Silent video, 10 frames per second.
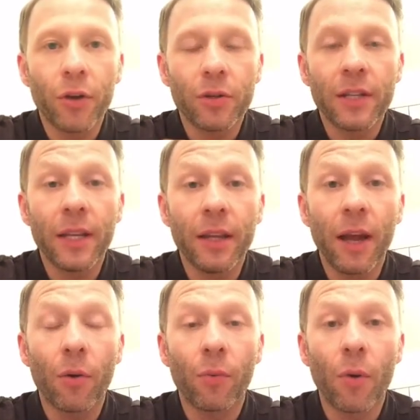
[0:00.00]
You'll see the
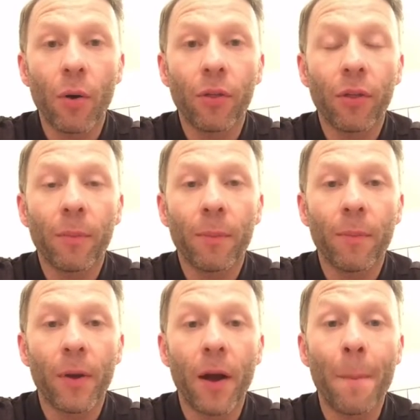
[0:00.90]
Health Wealth
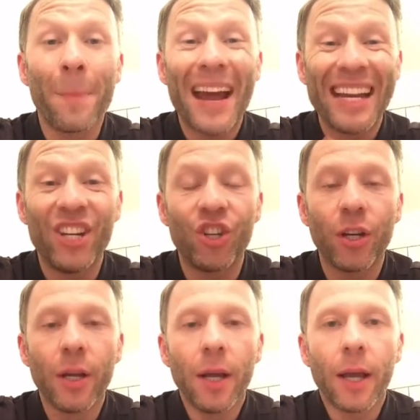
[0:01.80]
page,
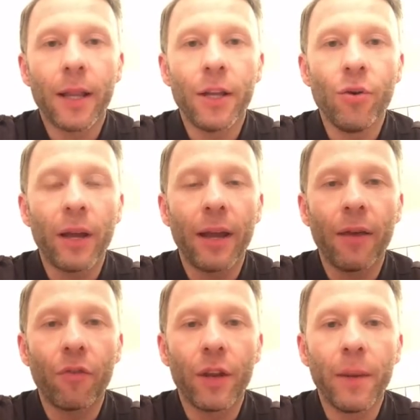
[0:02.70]
and then you'll get
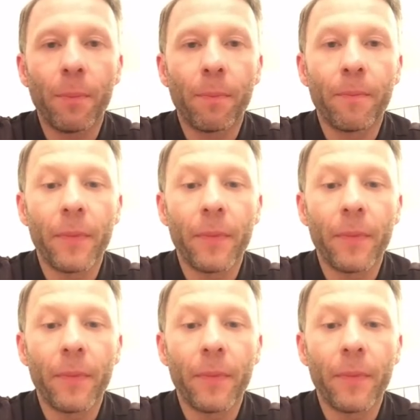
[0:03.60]
every